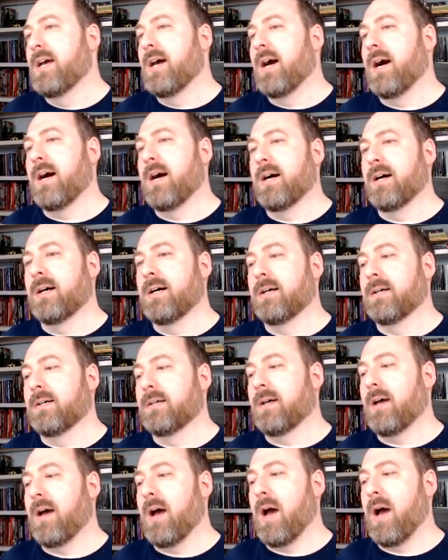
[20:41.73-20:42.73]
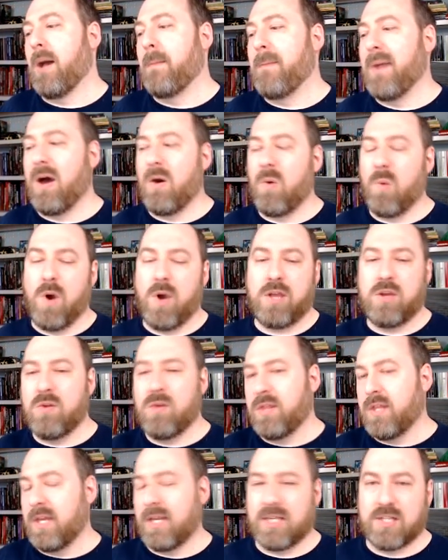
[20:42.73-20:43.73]
about what you
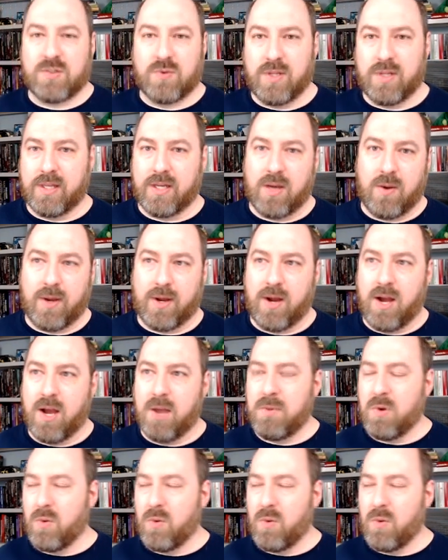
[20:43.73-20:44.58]
think is really going on.